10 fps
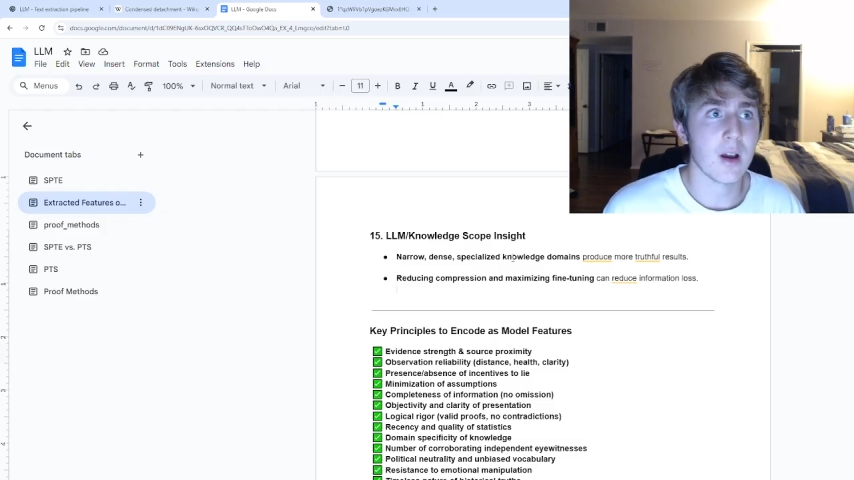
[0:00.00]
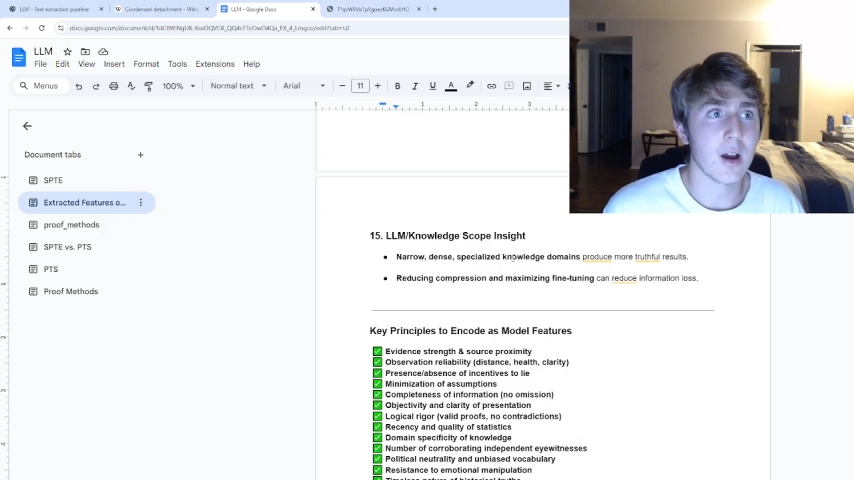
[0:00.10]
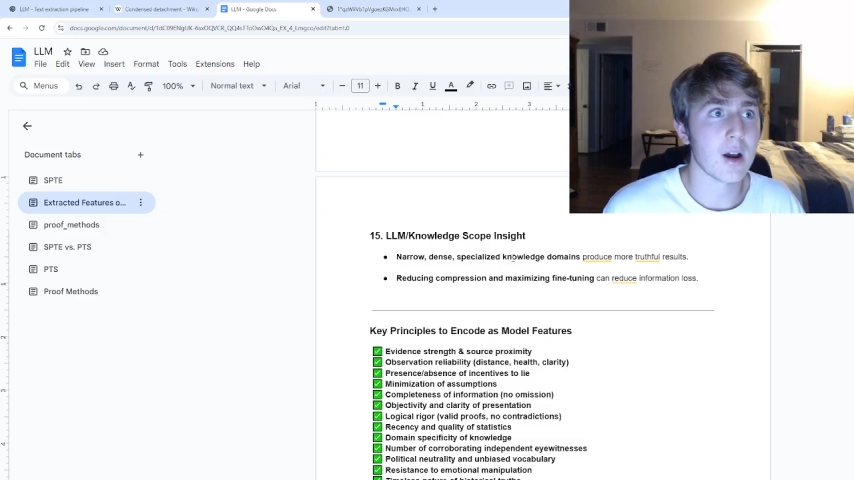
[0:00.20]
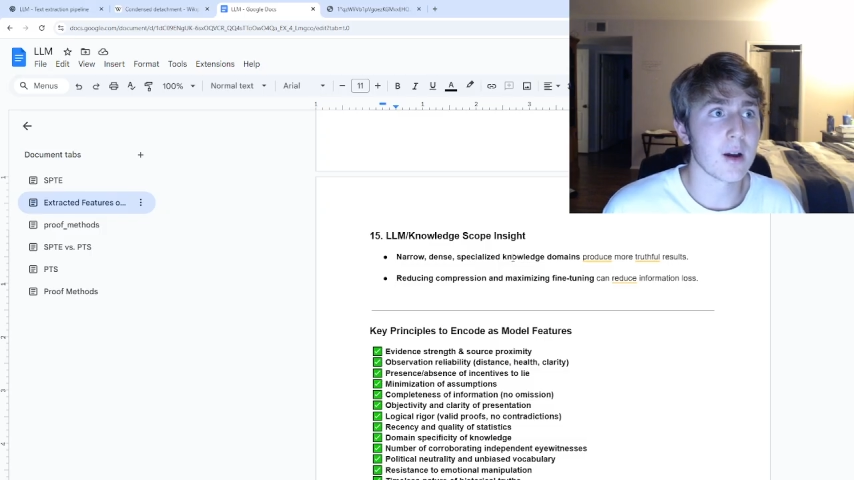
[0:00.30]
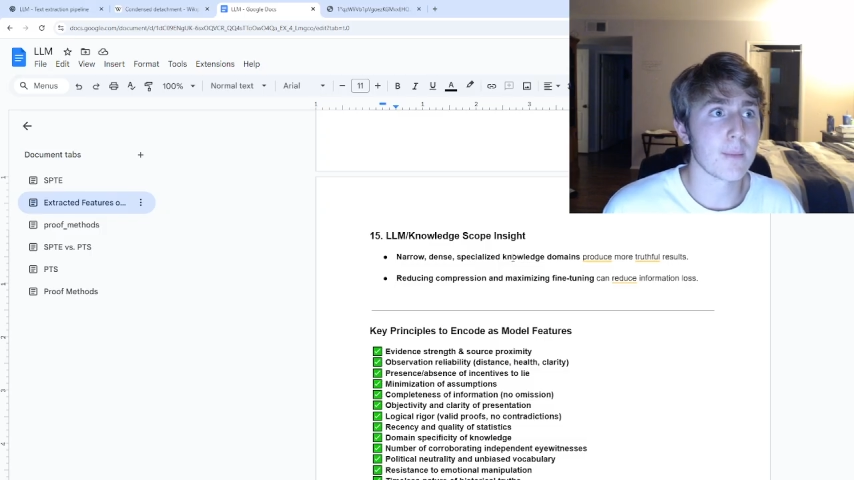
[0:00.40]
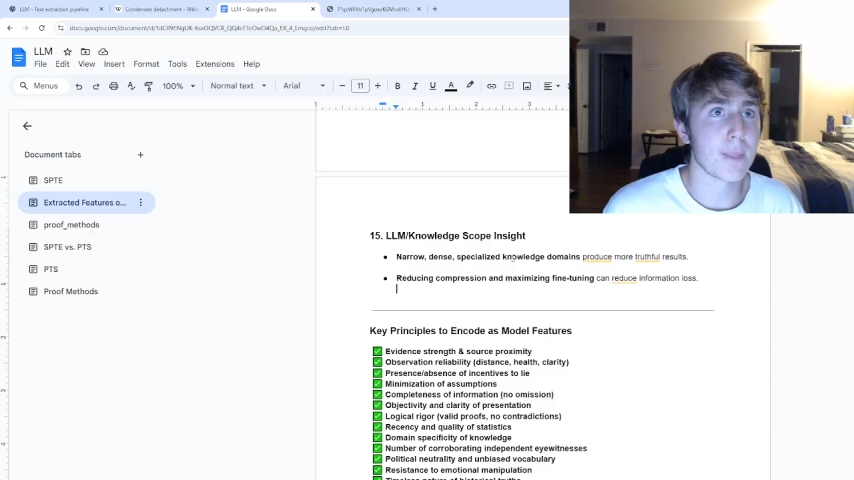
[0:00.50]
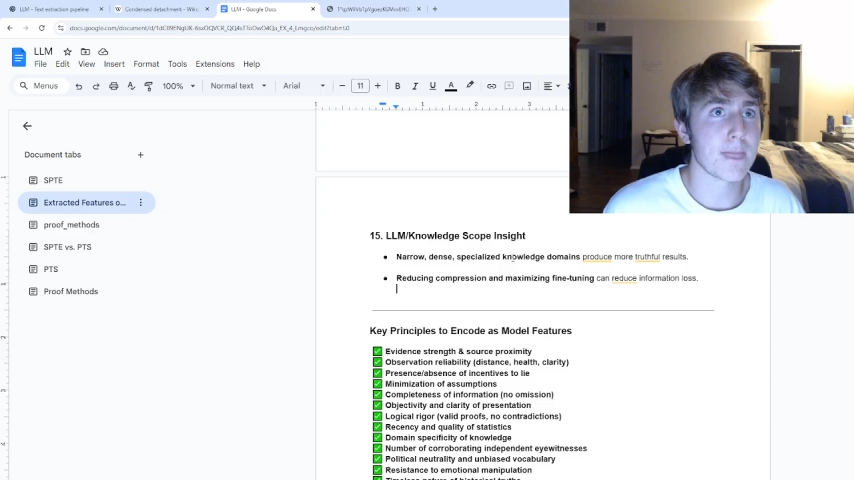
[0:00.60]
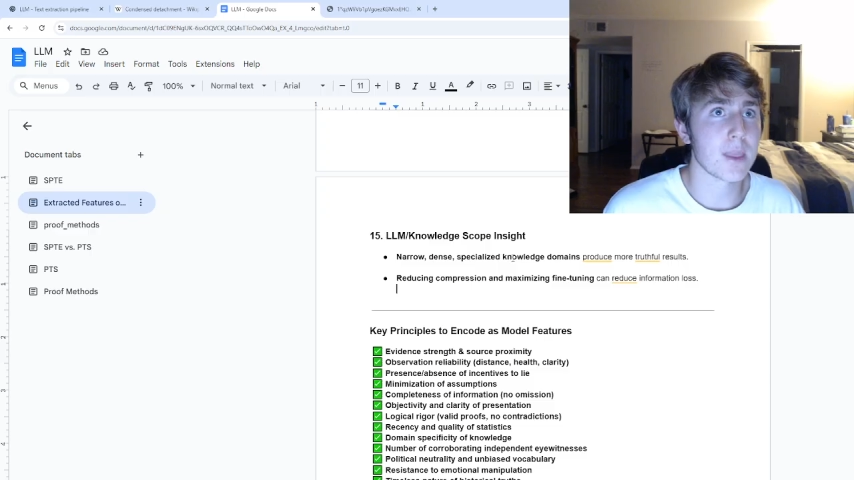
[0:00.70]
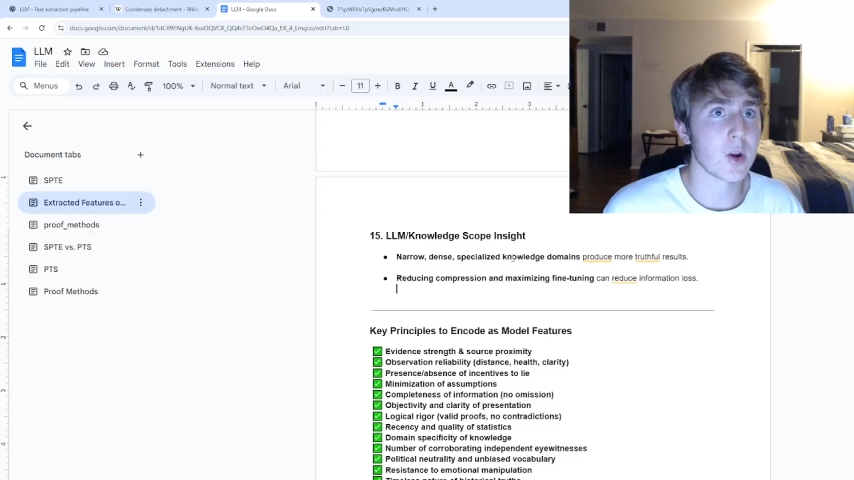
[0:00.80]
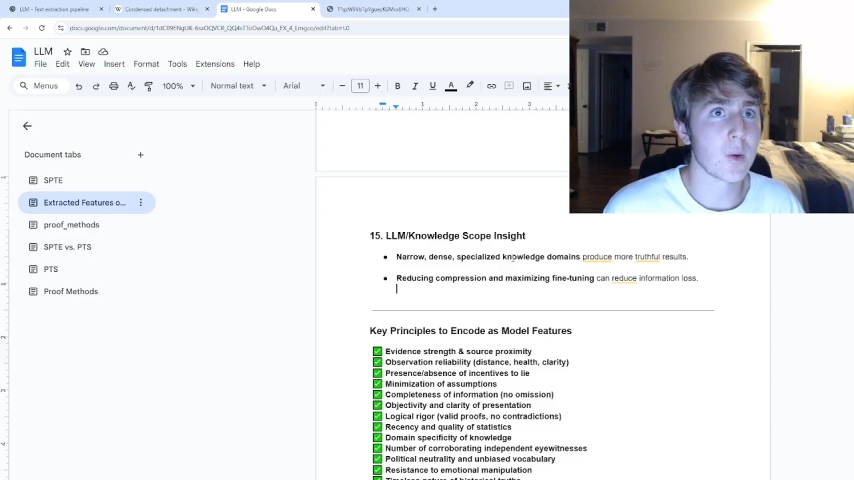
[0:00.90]

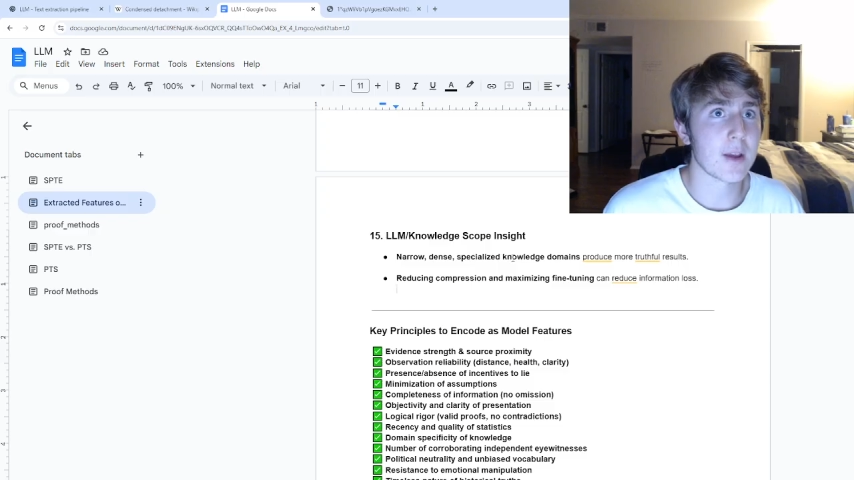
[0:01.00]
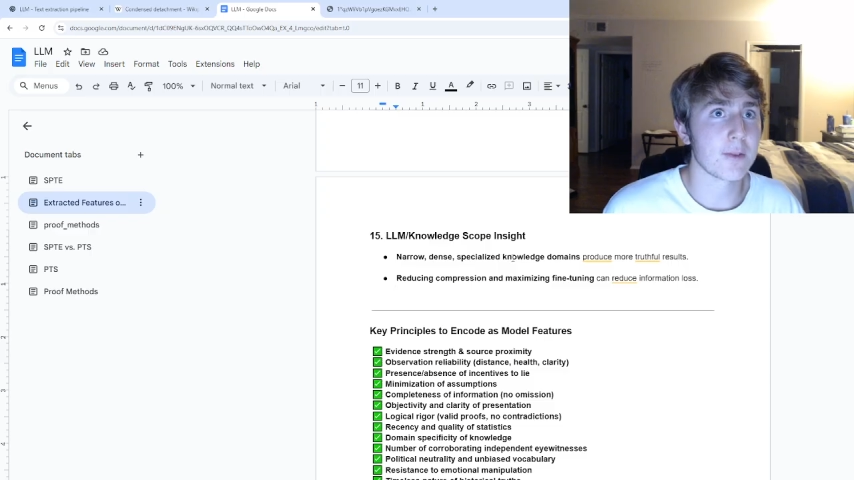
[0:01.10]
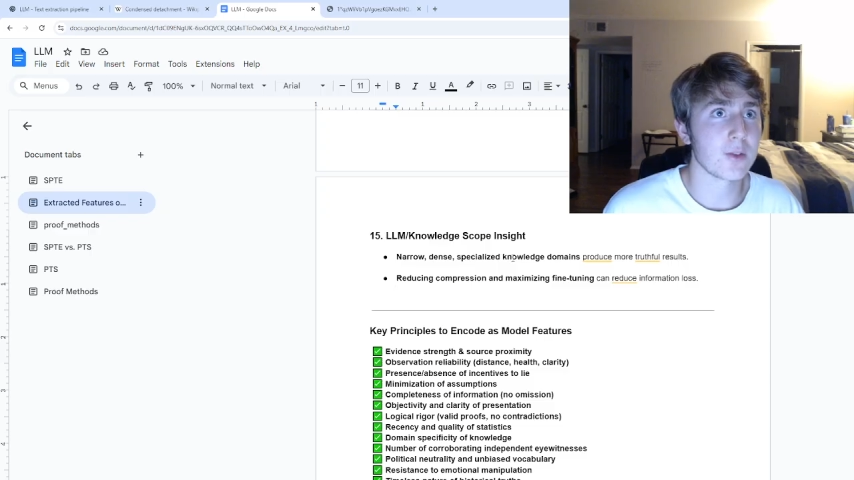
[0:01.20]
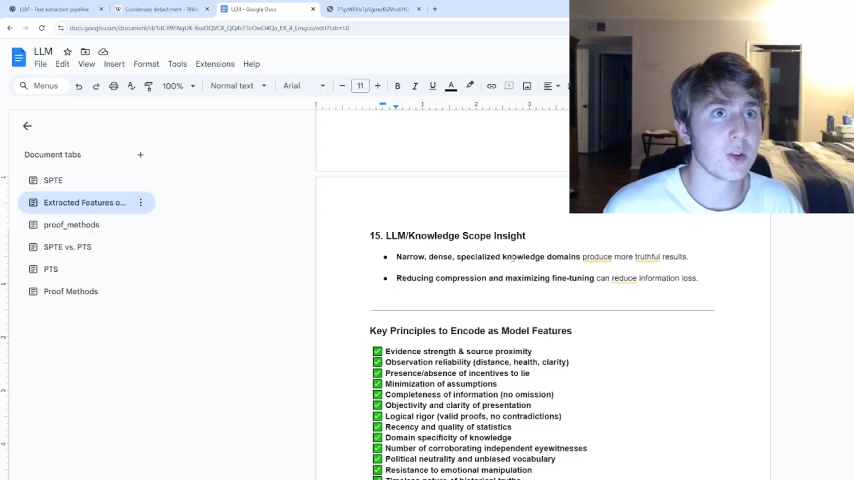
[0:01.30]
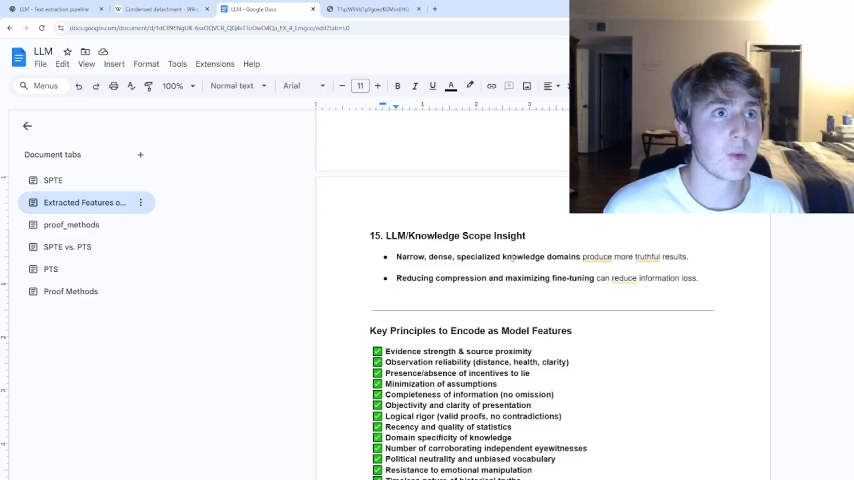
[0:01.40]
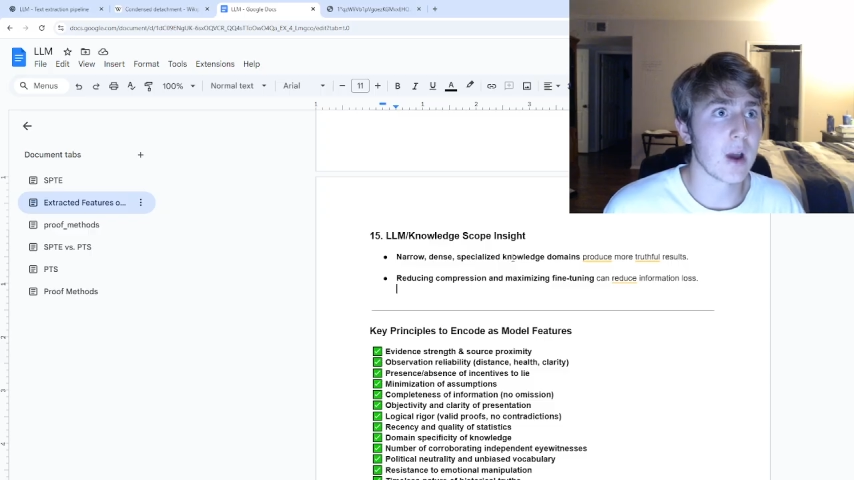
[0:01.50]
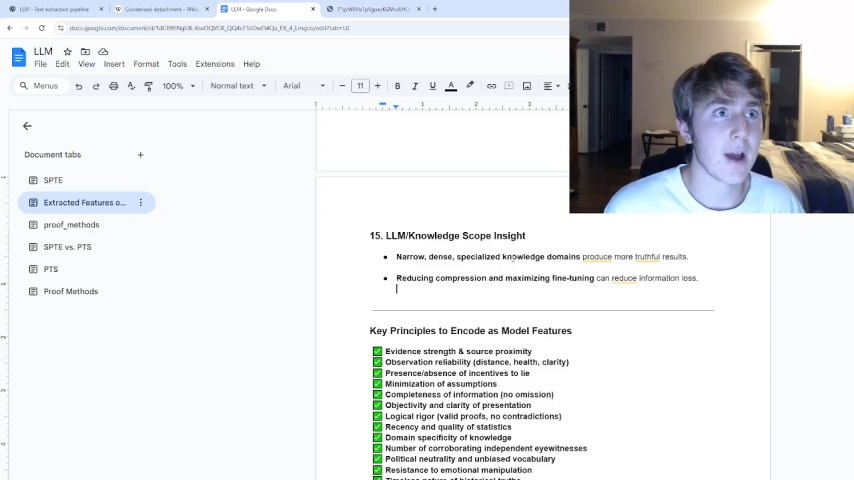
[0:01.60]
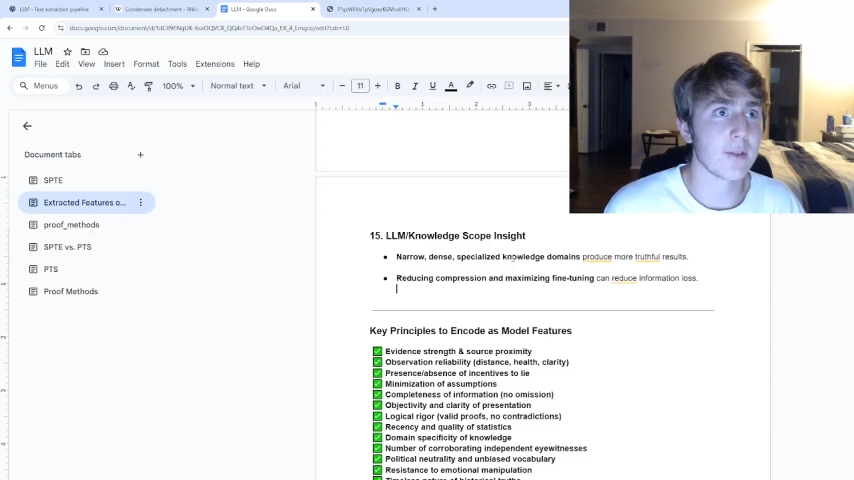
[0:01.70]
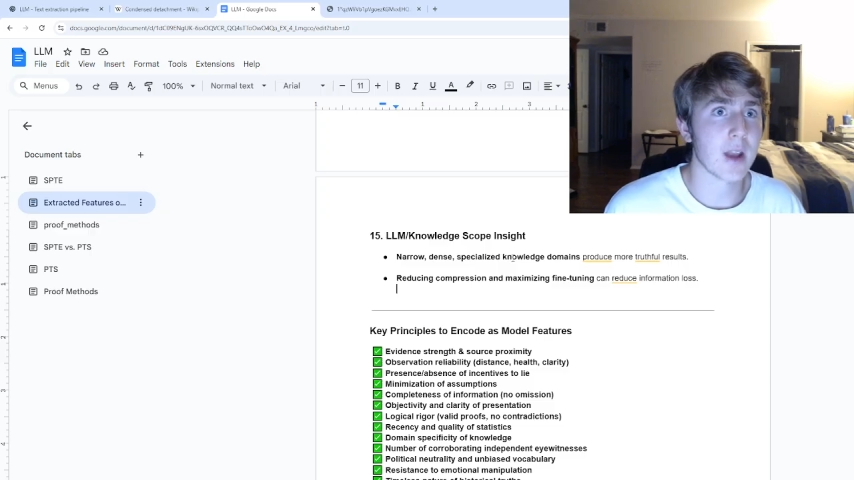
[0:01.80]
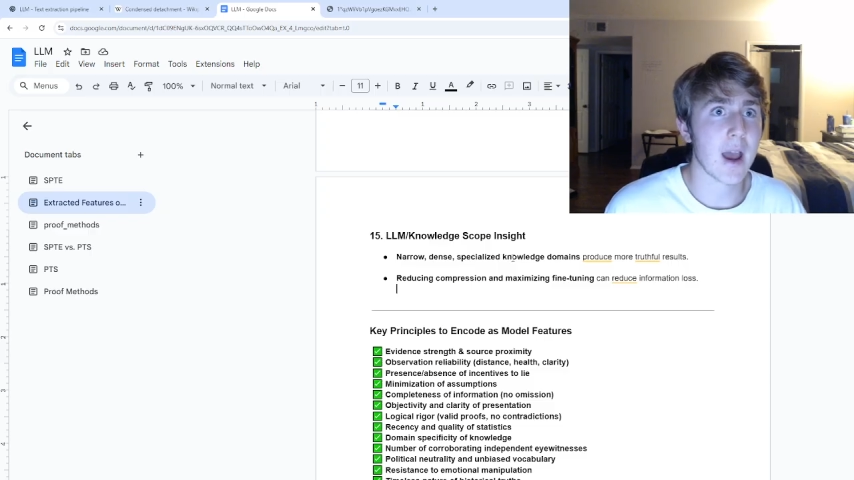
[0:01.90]
if you haven't